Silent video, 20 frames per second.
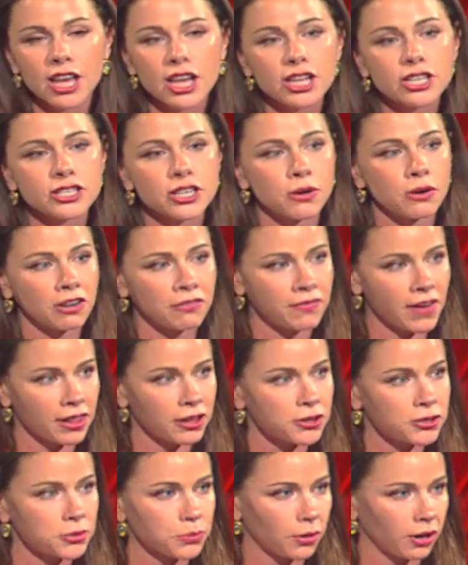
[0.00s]
So our
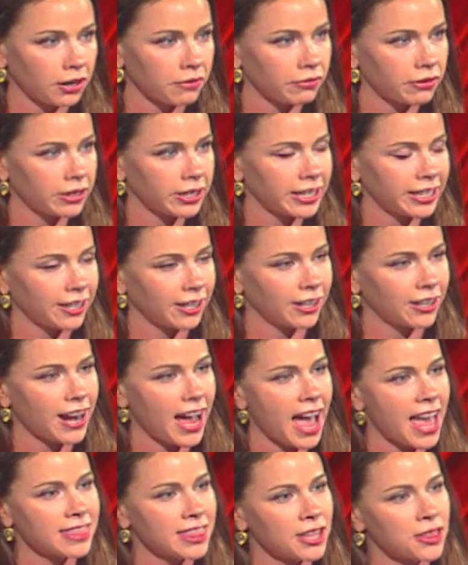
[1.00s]
fellows work for a
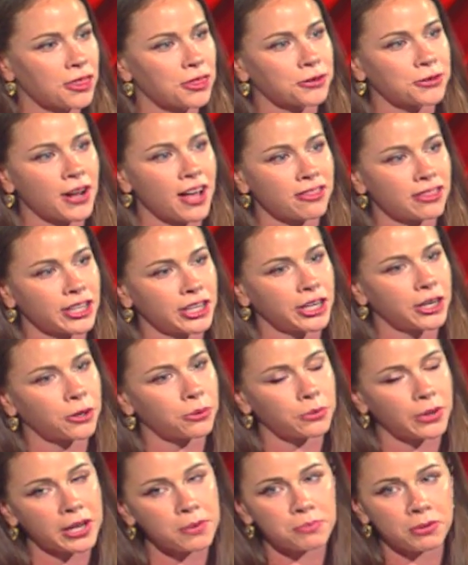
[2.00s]
year, and then throughout the
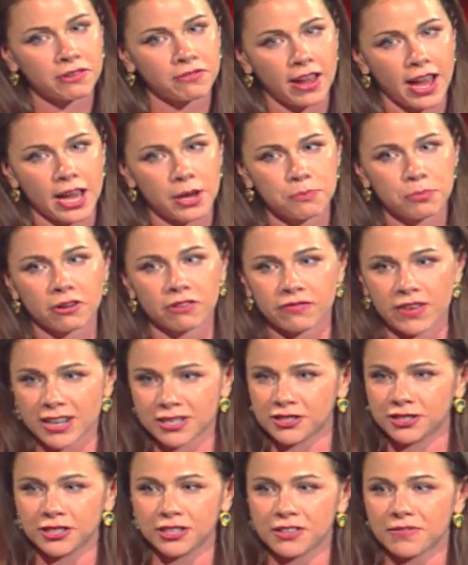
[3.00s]
year we provide
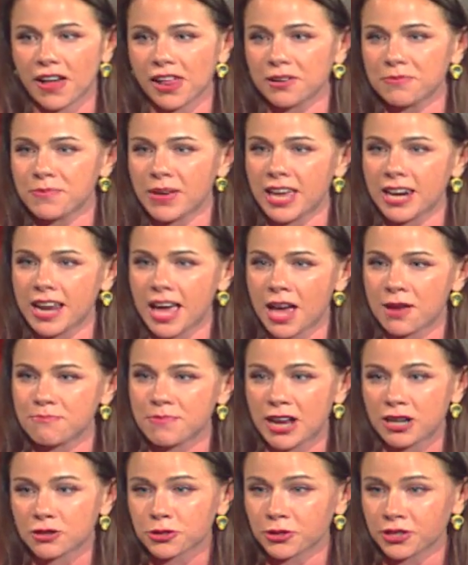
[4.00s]
professional development
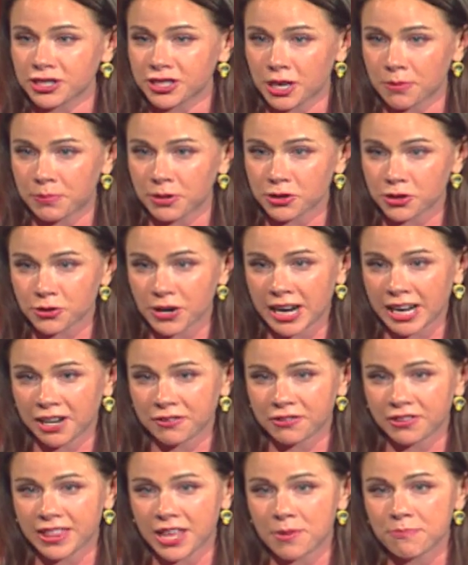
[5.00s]
and mentorship and
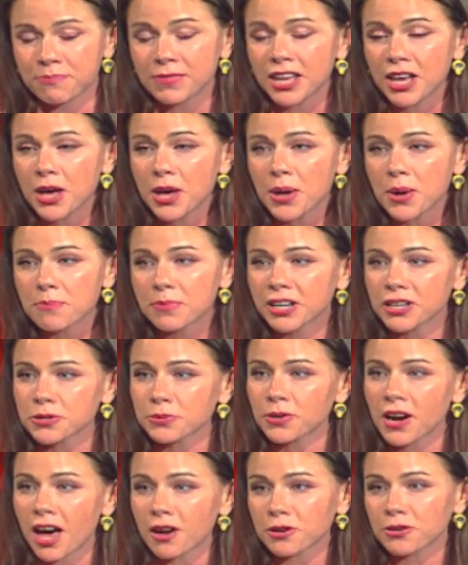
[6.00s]
training for them,
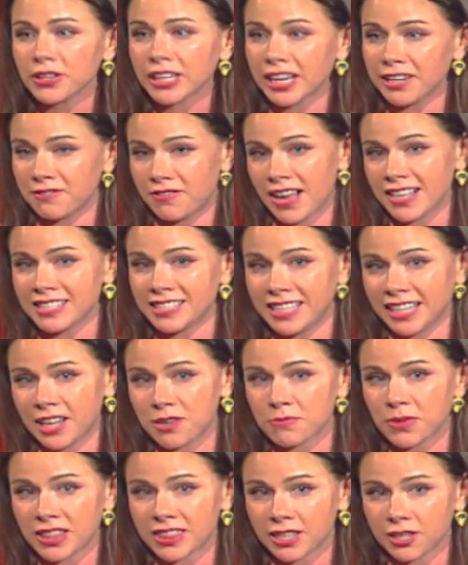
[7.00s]
because we're not only investing
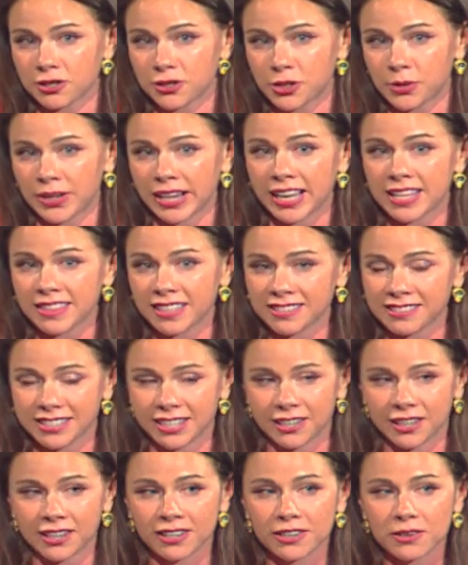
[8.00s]
in what they're doing in
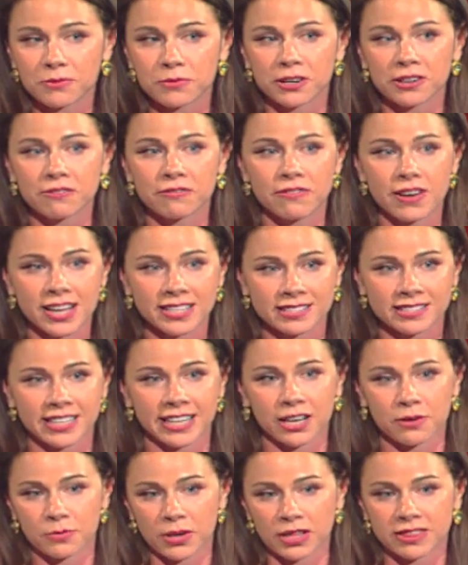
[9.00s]
this year, we're
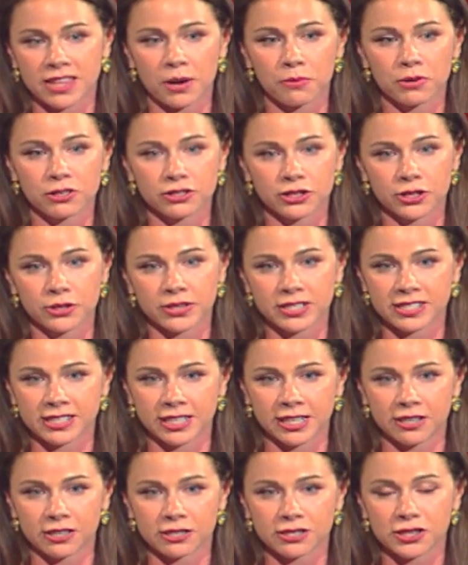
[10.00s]
investing in what they will do as
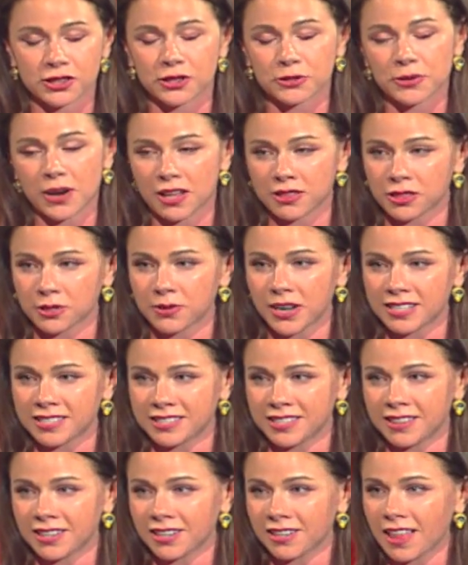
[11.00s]
leaders throughout the
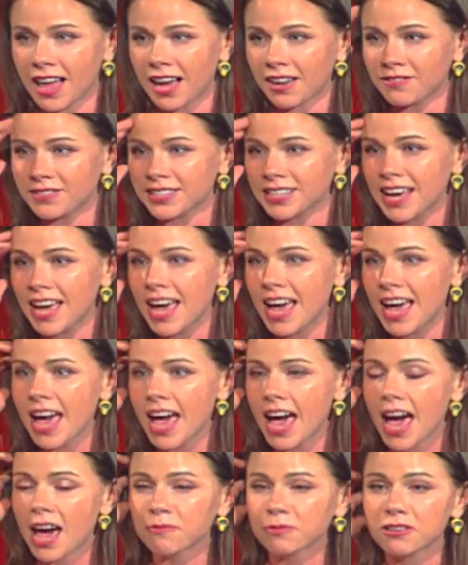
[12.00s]
rest of their lives.
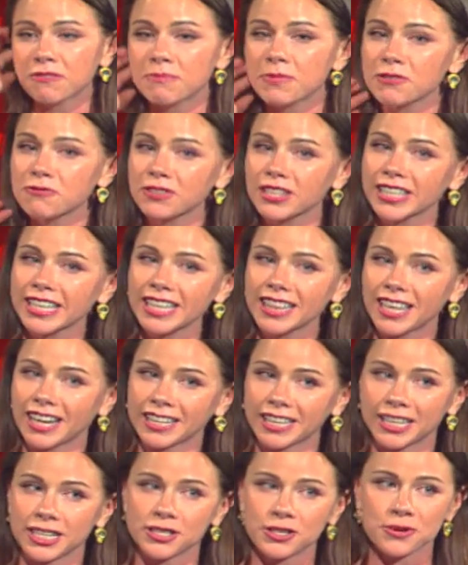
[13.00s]
And we've been really
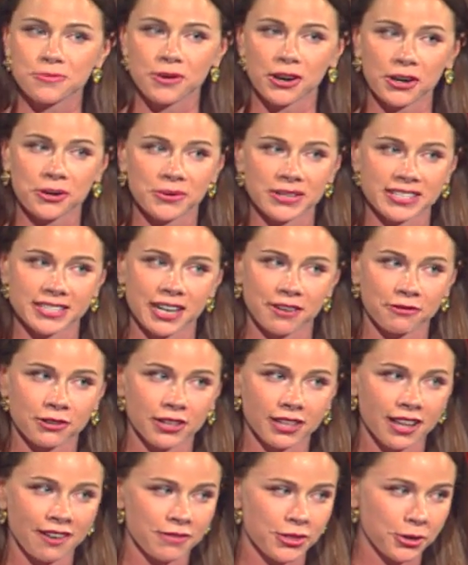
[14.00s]
lucky to work with
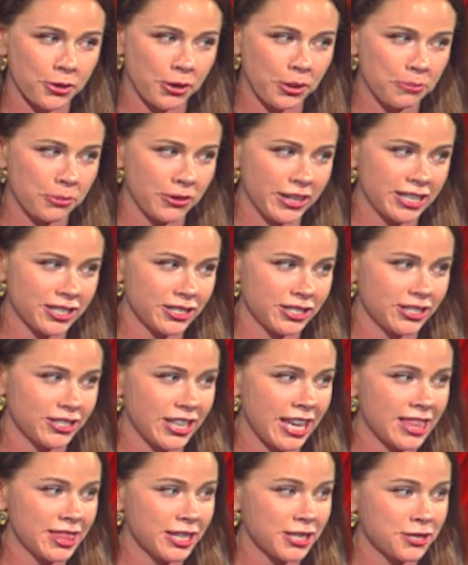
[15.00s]
several of the corporations
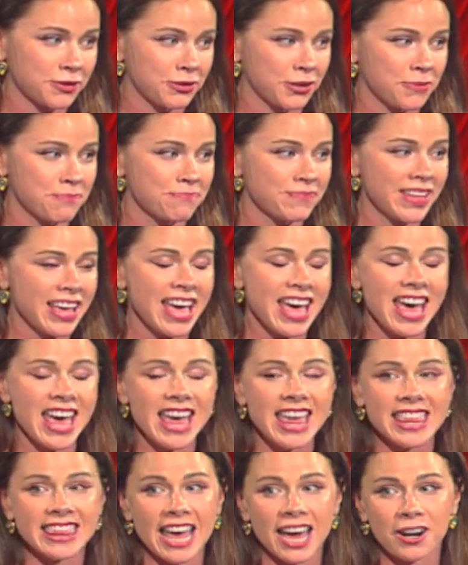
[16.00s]
in this room
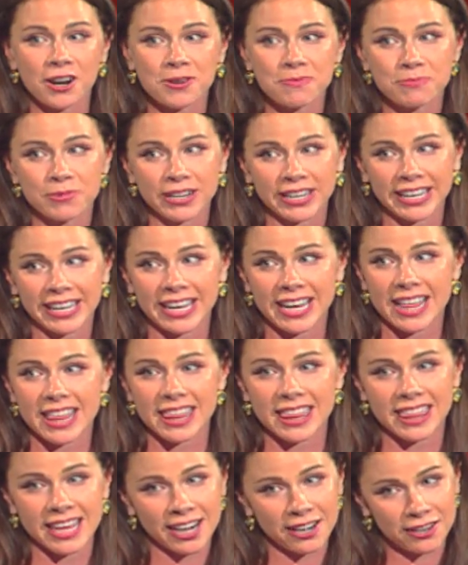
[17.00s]
that are bringing
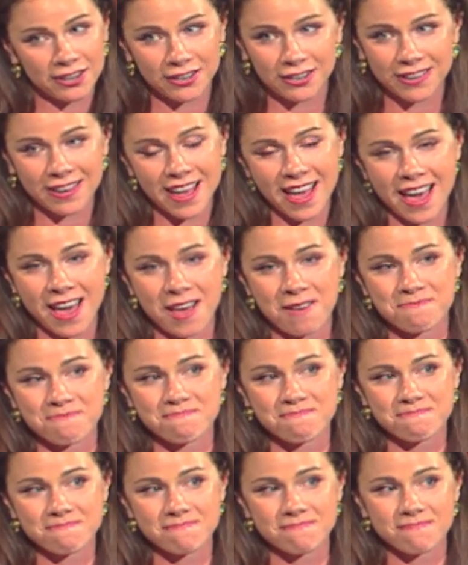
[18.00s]

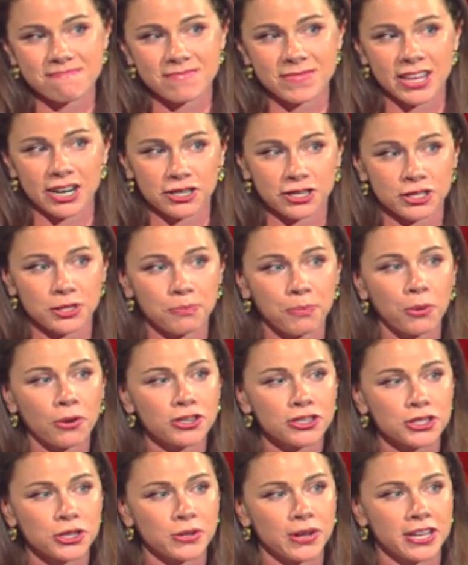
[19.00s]
their
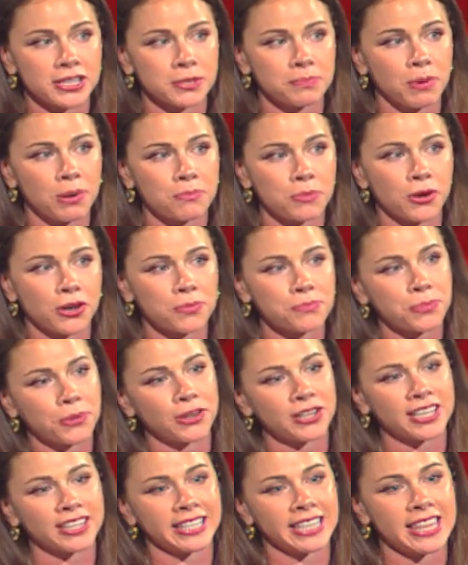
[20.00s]
support to us, but more
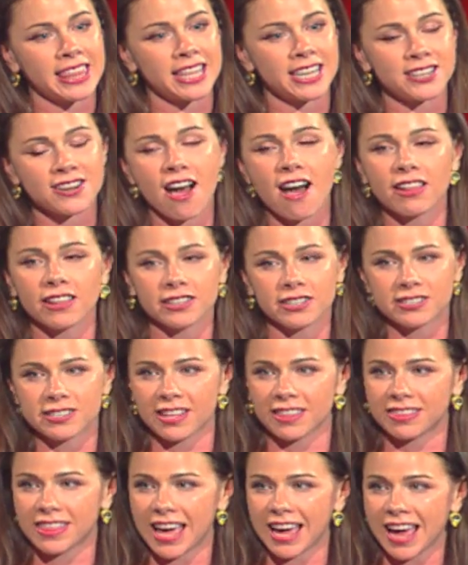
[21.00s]
importantly, the knowledge
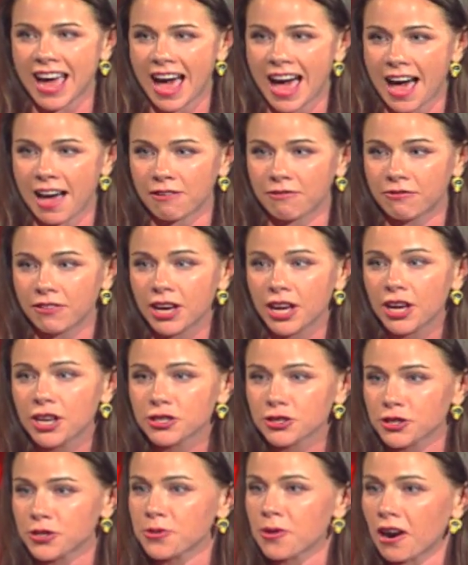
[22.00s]
that they have
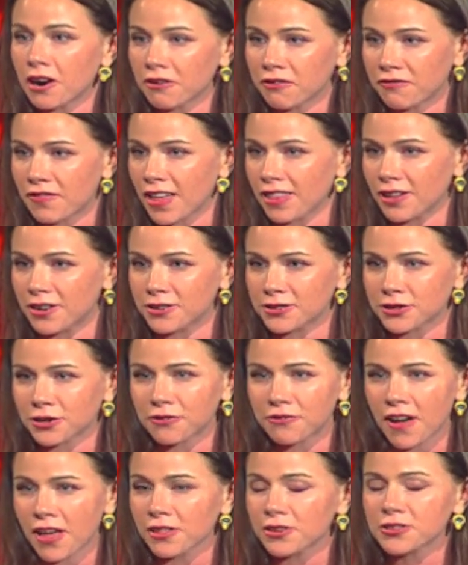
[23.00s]
to our fellows.
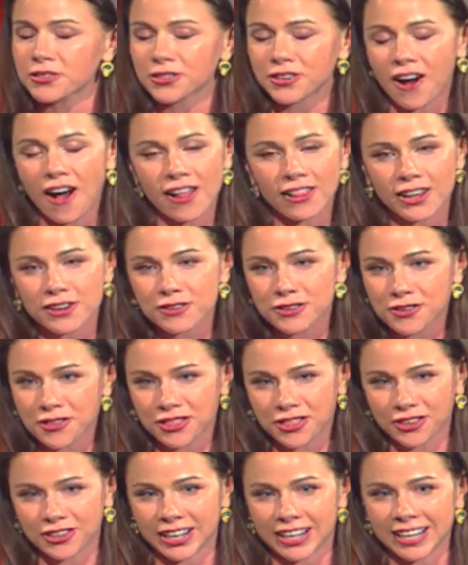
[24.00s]
Our fellows are all under
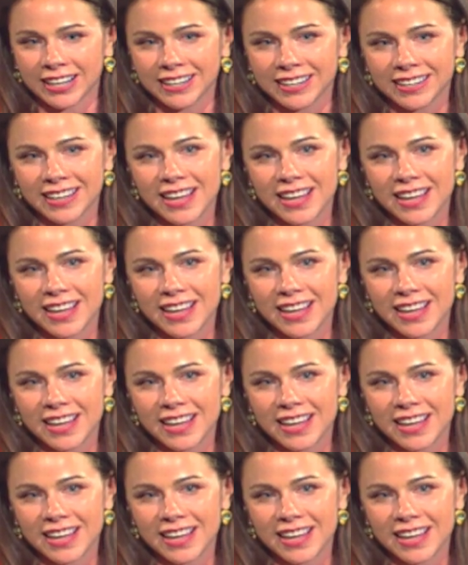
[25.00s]
30.